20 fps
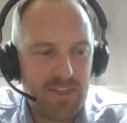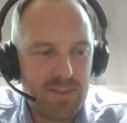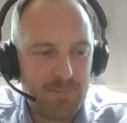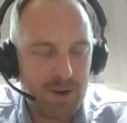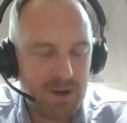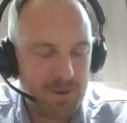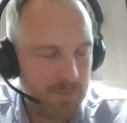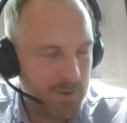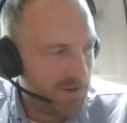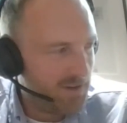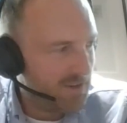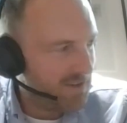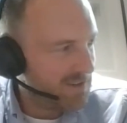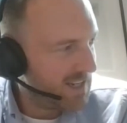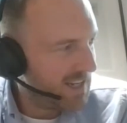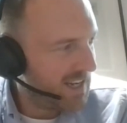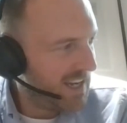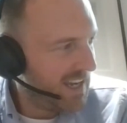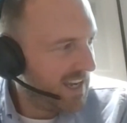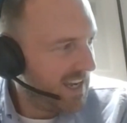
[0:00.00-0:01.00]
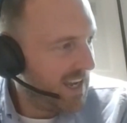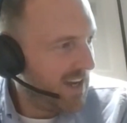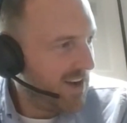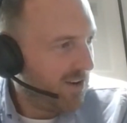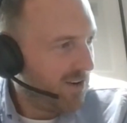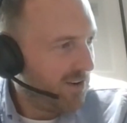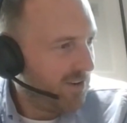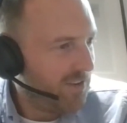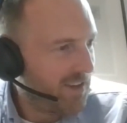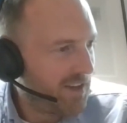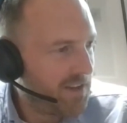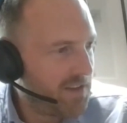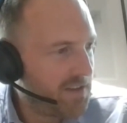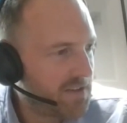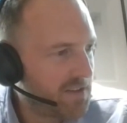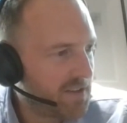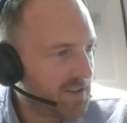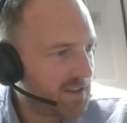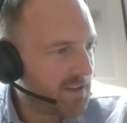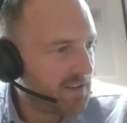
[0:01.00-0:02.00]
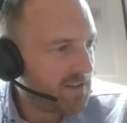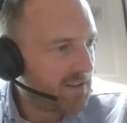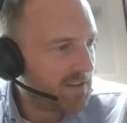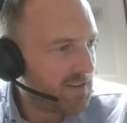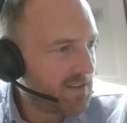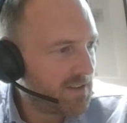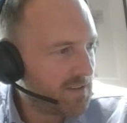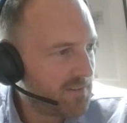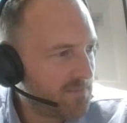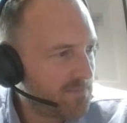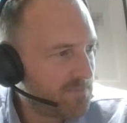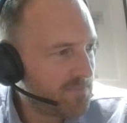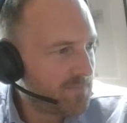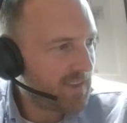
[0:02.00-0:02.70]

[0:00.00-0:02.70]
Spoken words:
at the moment on data science